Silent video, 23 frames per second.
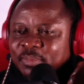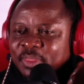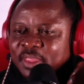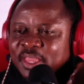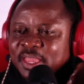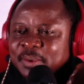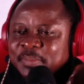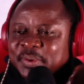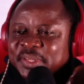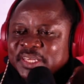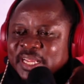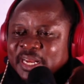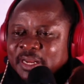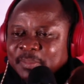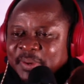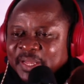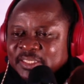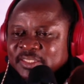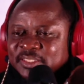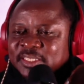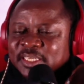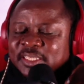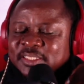Yemi
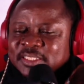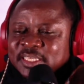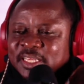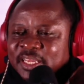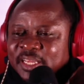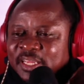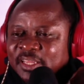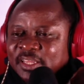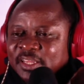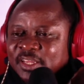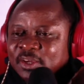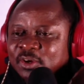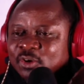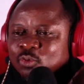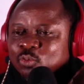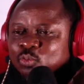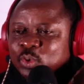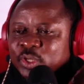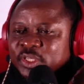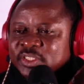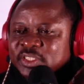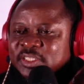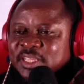Dynamite says,
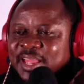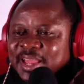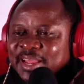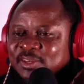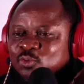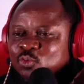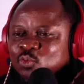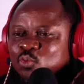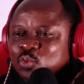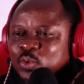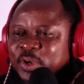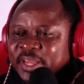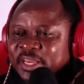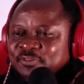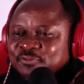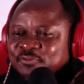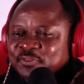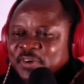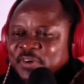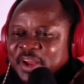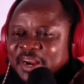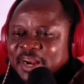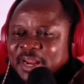which kind of weird
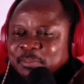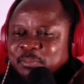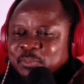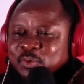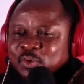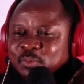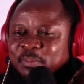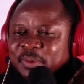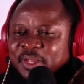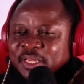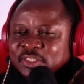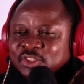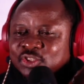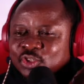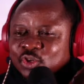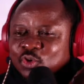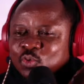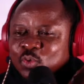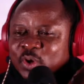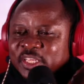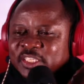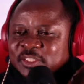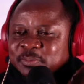viral moment
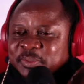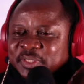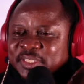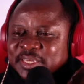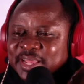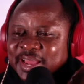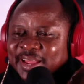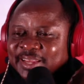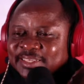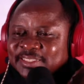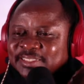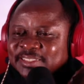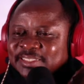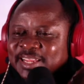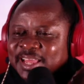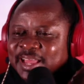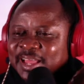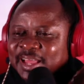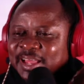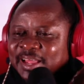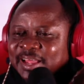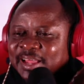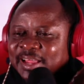request be that?
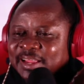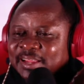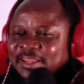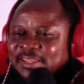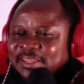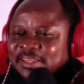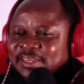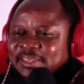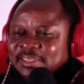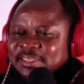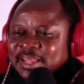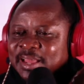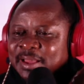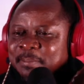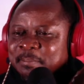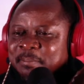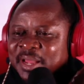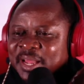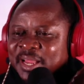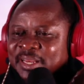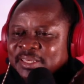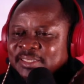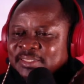Now
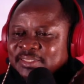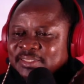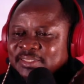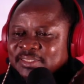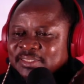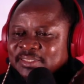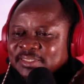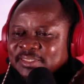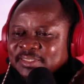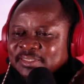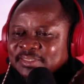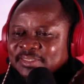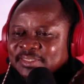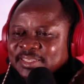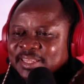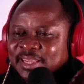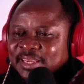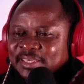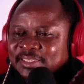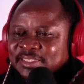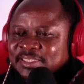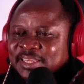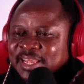man,
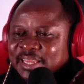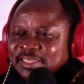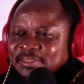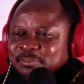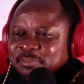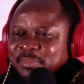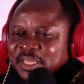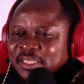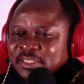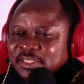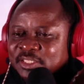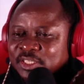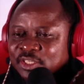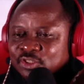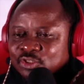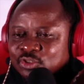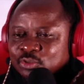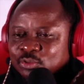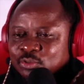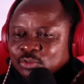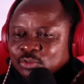send that message.